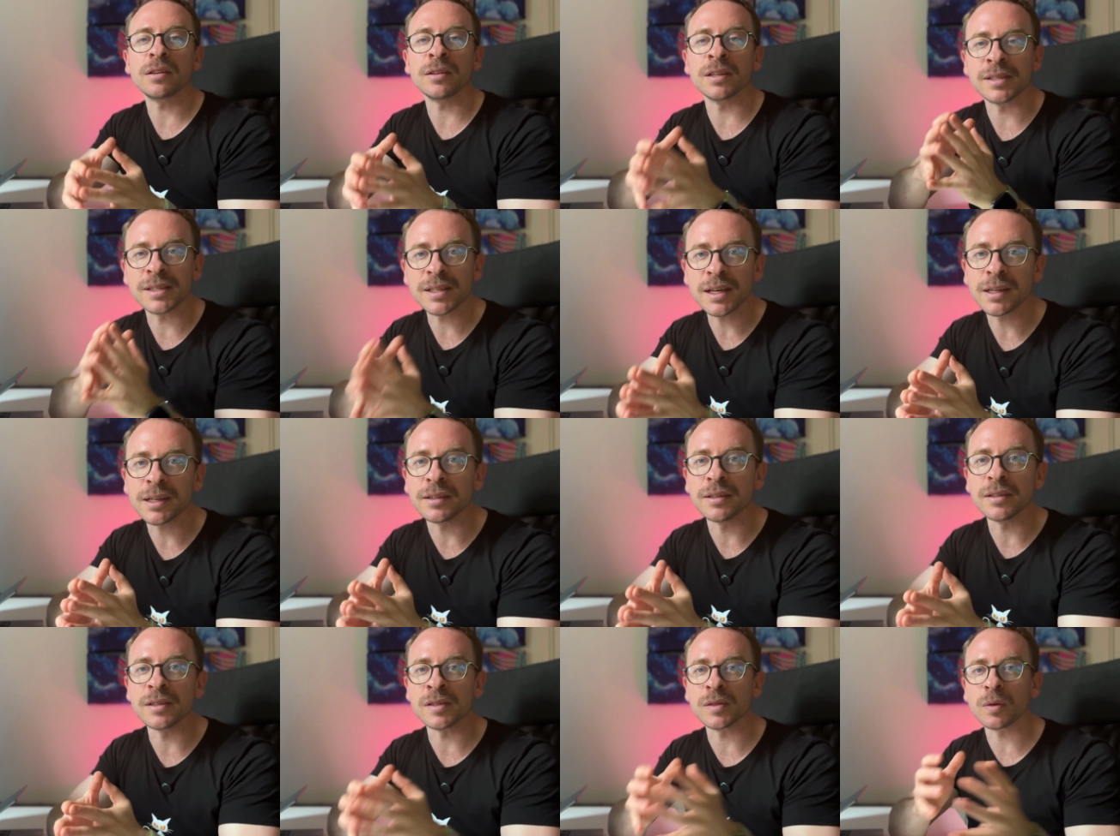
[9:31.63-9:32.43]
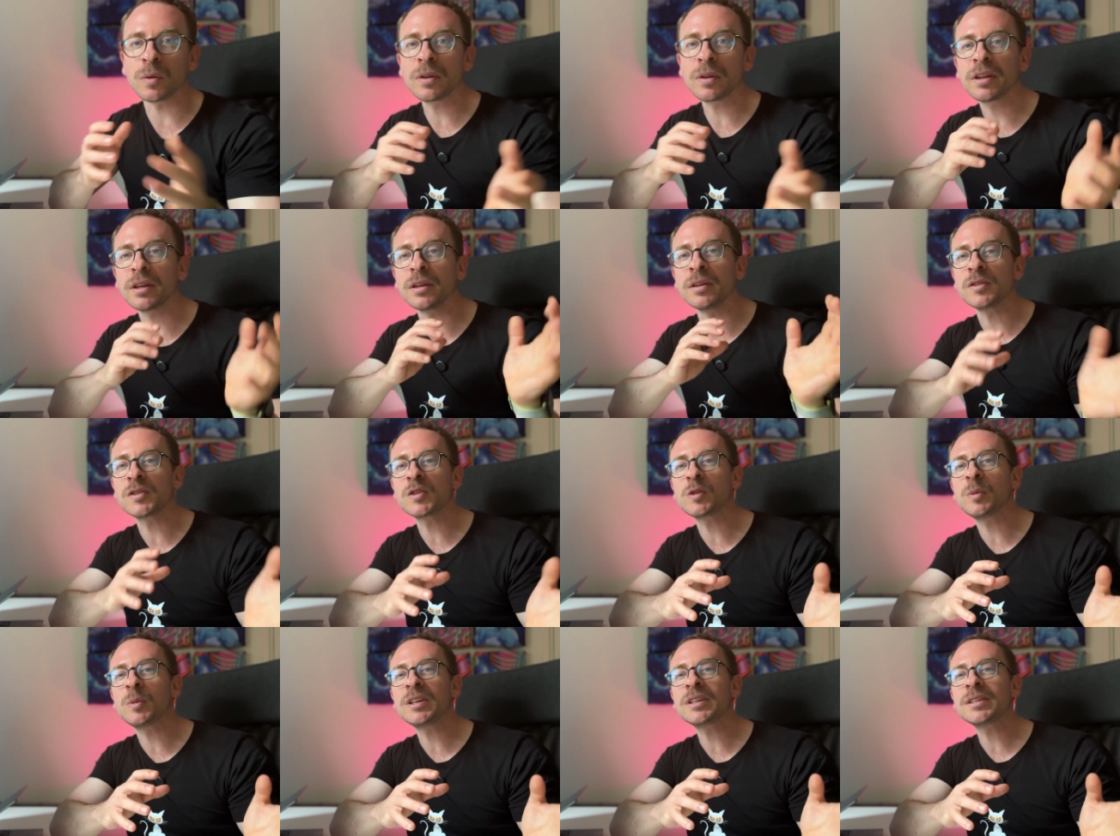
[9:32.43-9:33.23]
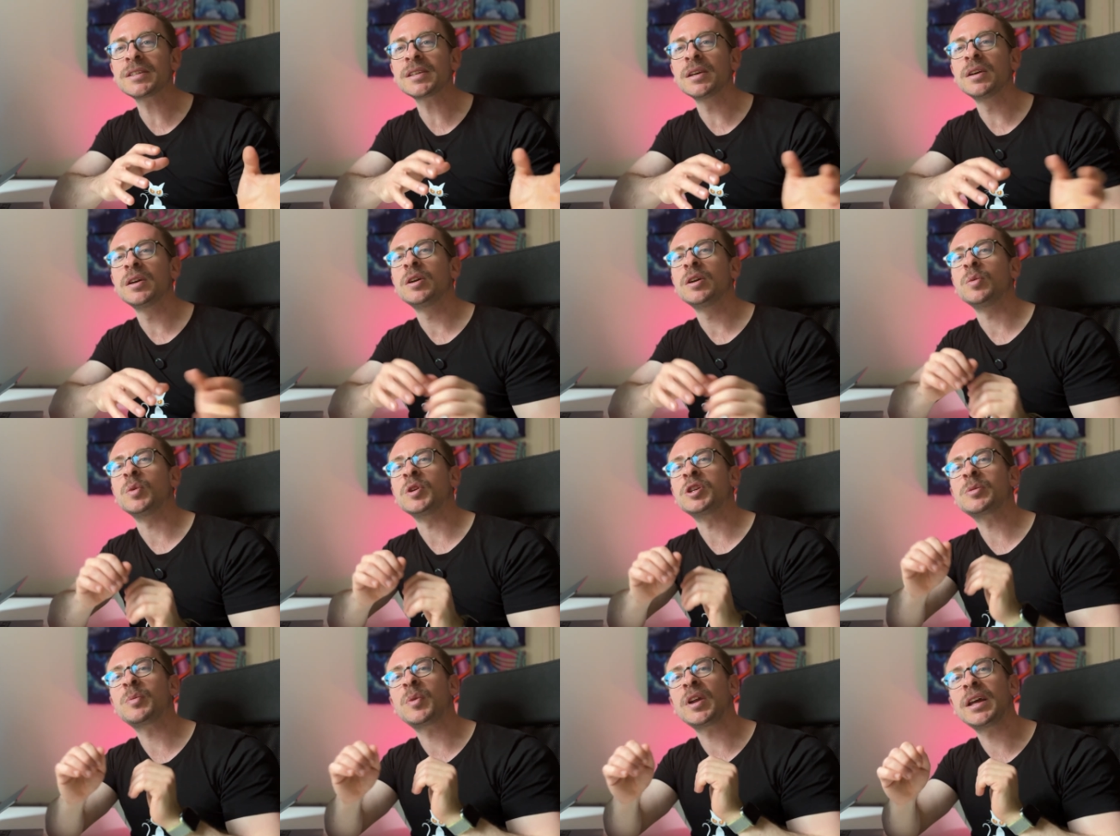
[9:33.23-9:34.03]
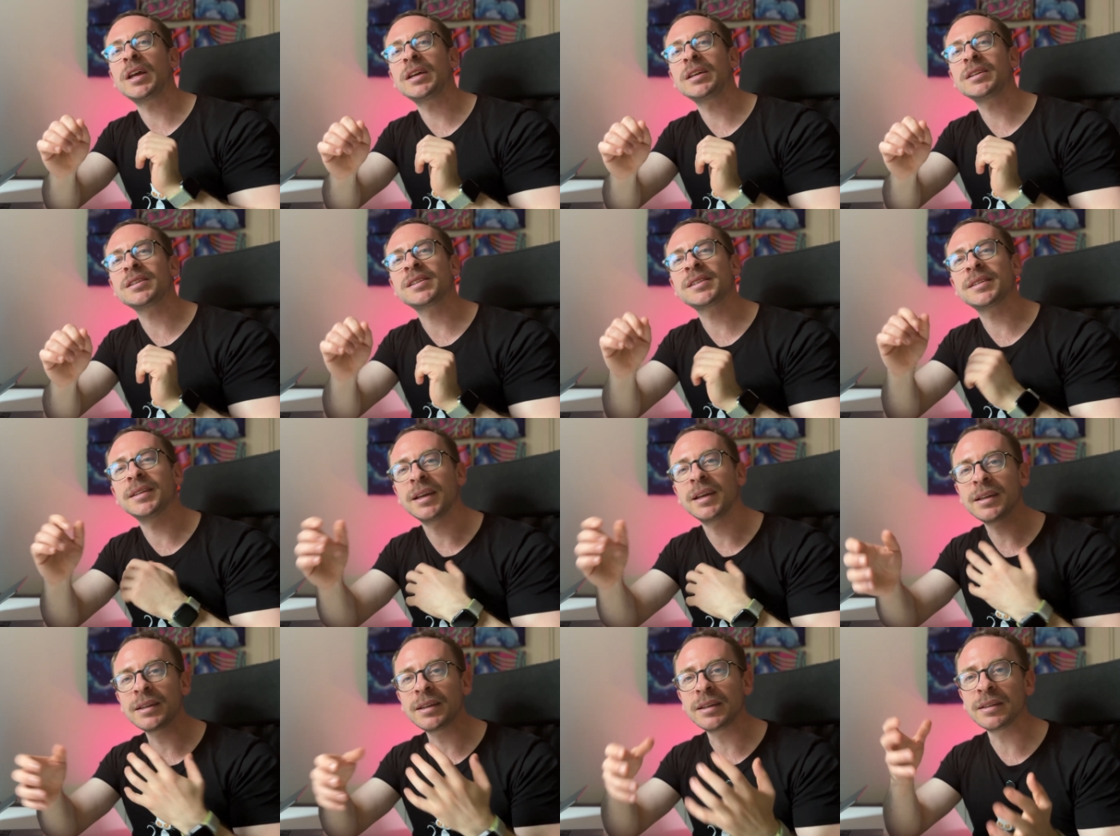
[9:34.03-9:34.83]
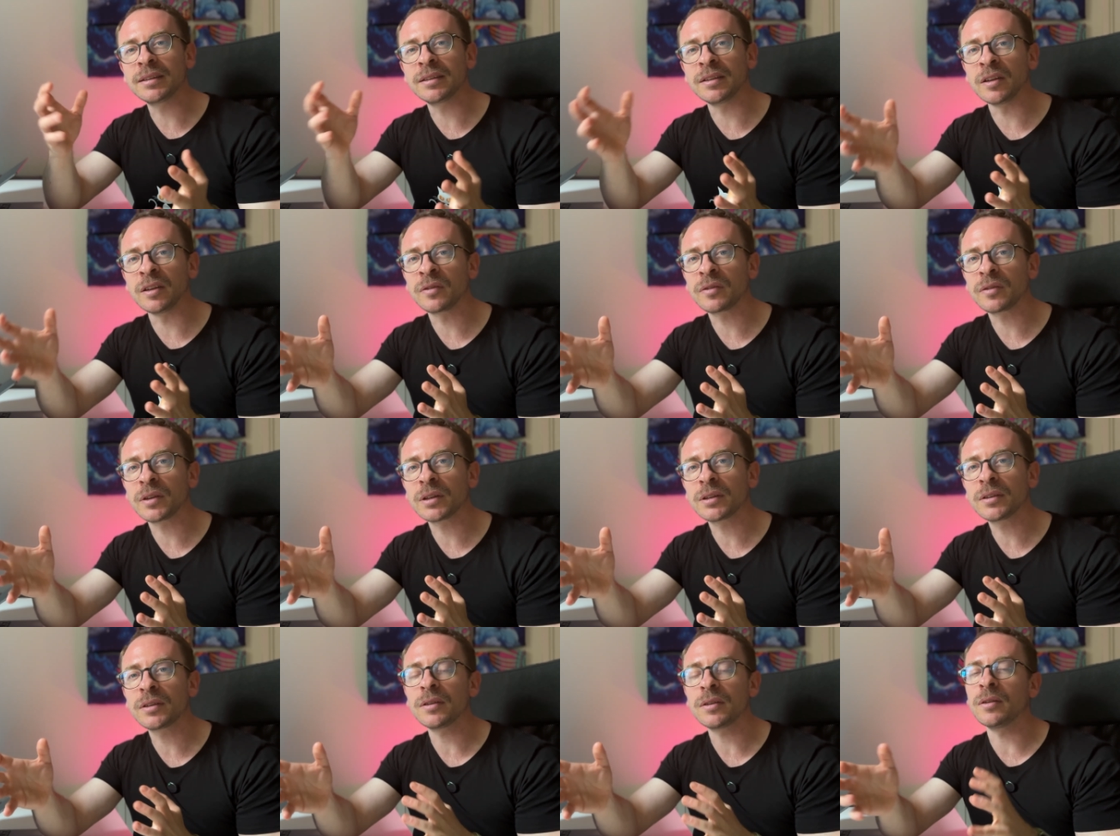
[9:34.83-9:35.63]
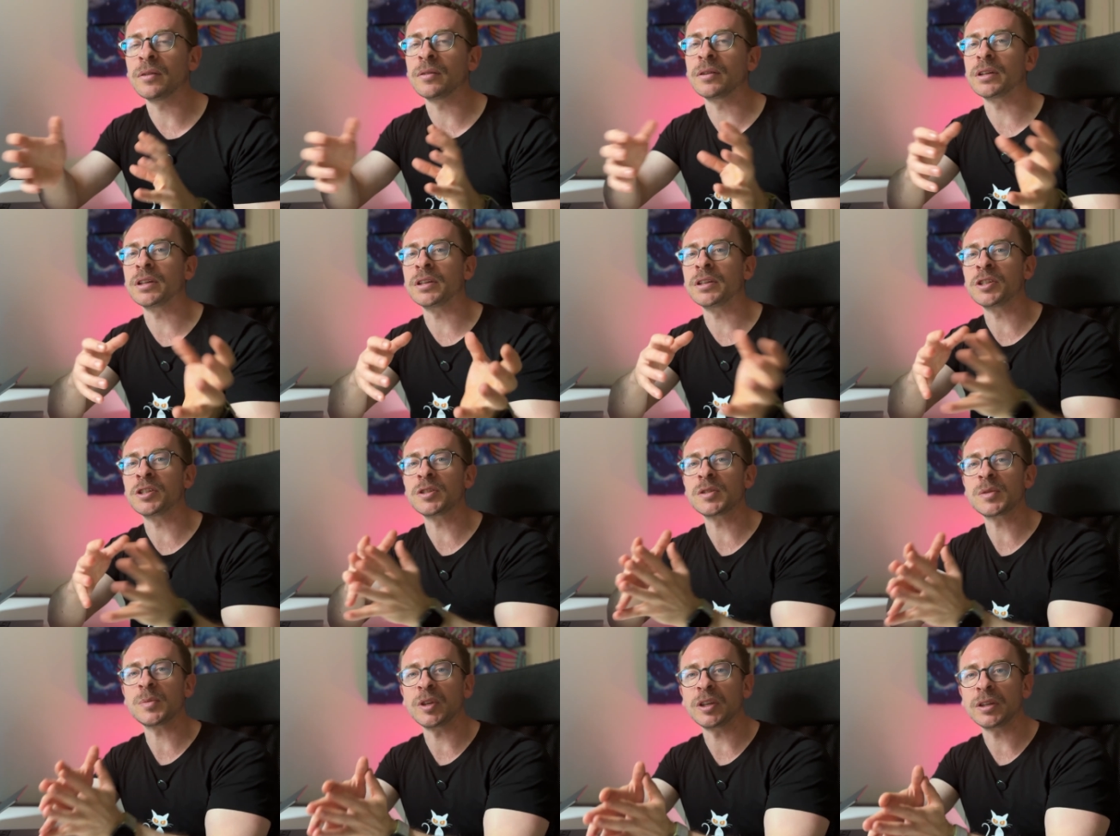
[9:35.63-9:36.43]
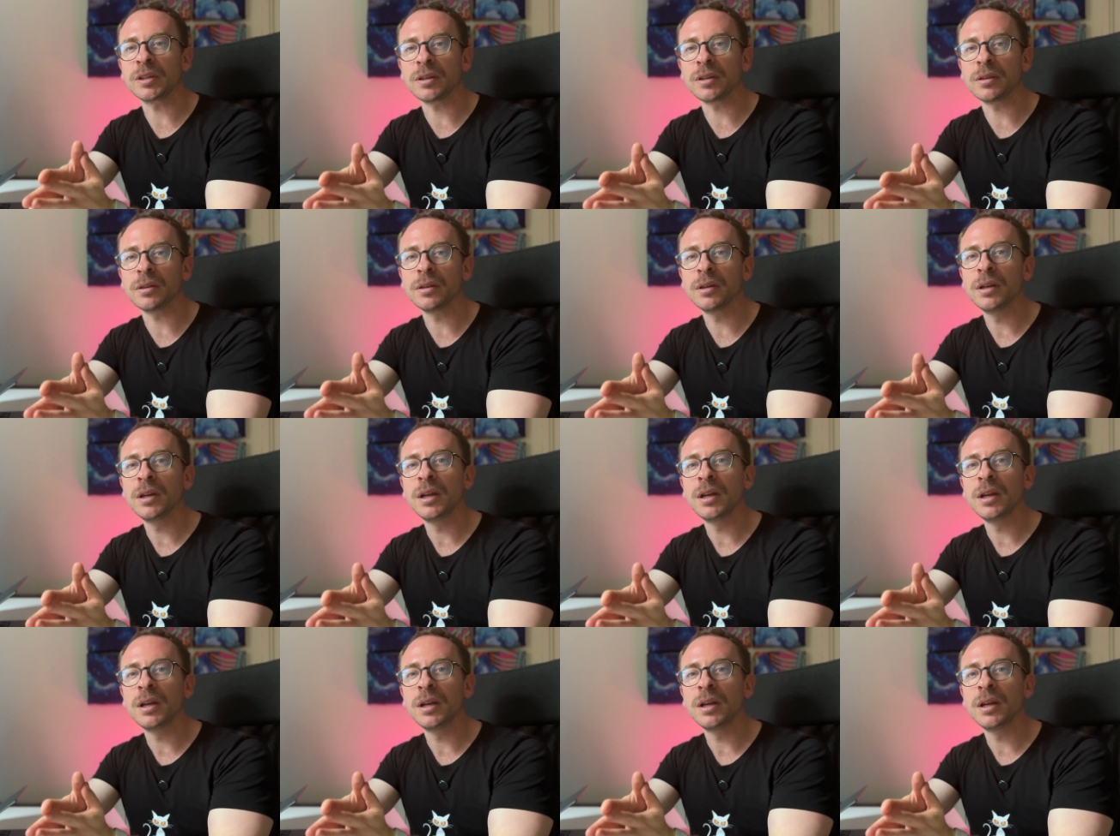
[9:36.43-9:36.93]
The side is all the instruments which play slightly different on each speaker,